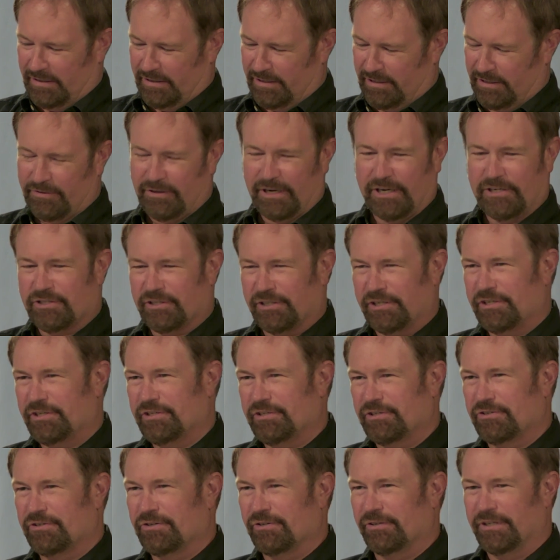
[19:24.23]

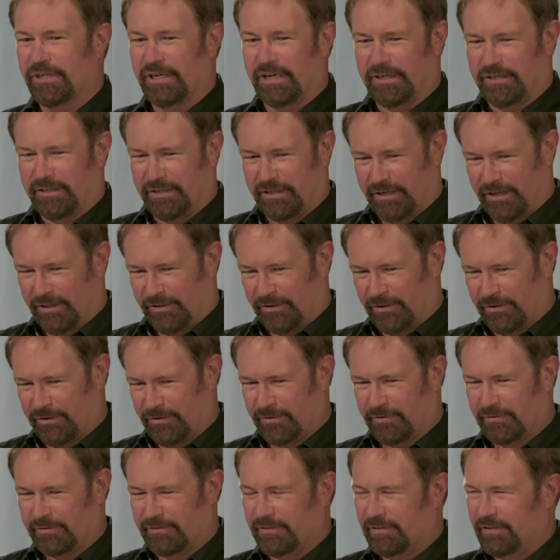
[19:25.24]
congratulations, Julie, on
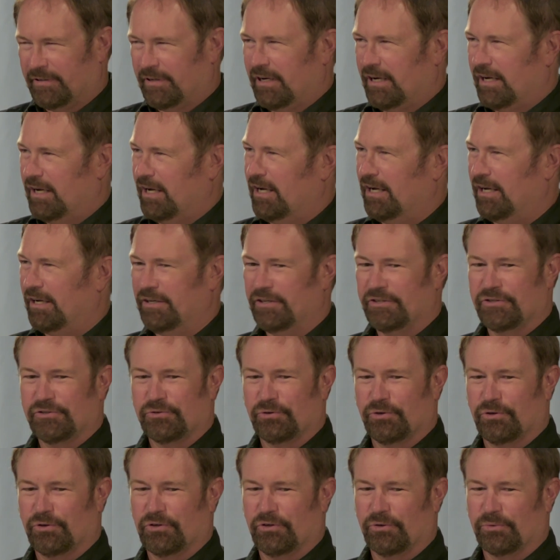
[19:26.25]
another uh,
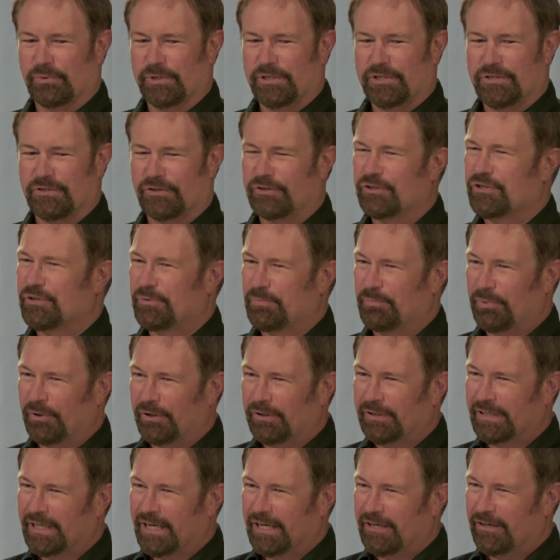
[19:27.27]
historical research
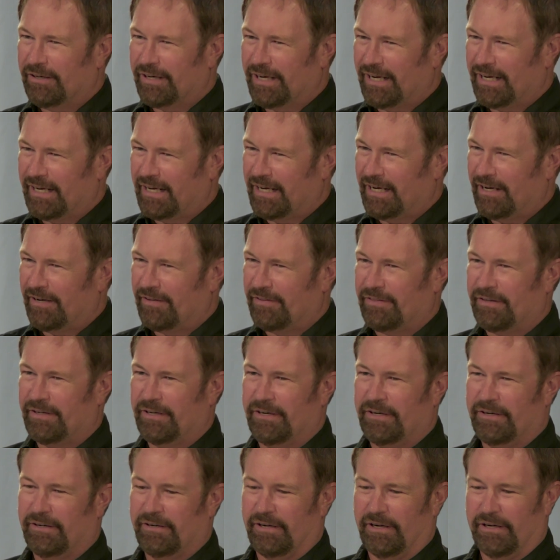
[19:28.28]
book that you're getting out
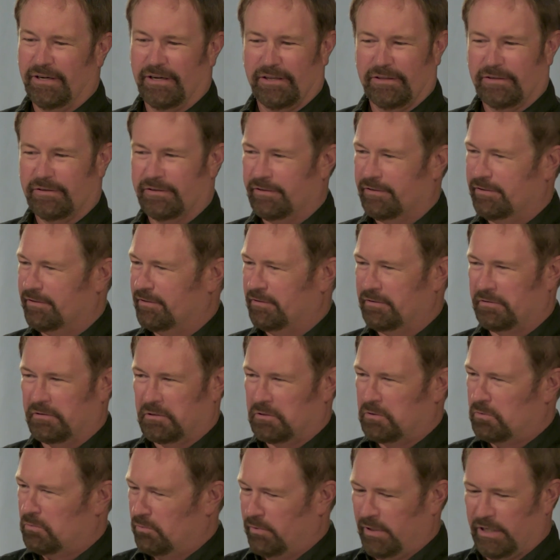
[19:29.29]
there, another
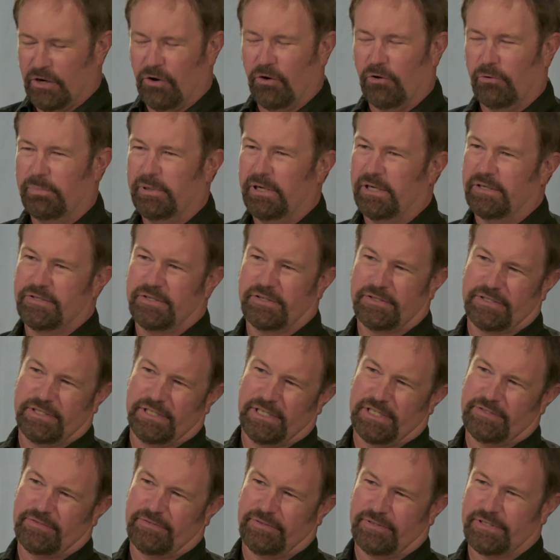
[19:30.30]
we know will be a
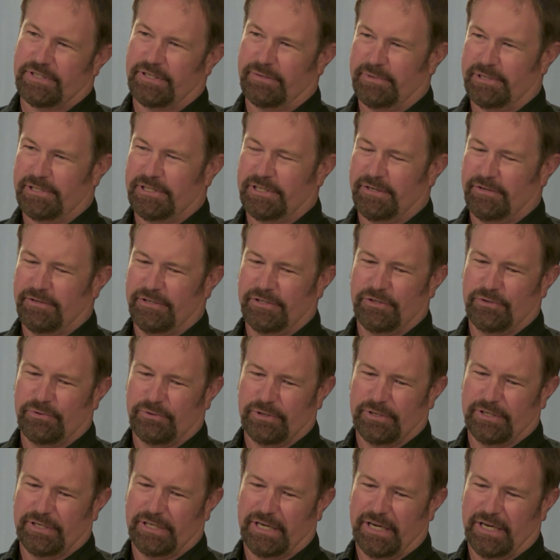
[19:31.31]
successful cemetery
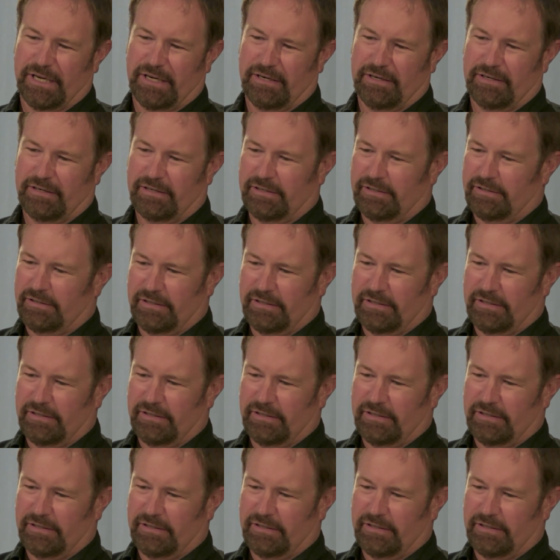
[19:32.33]
tour again,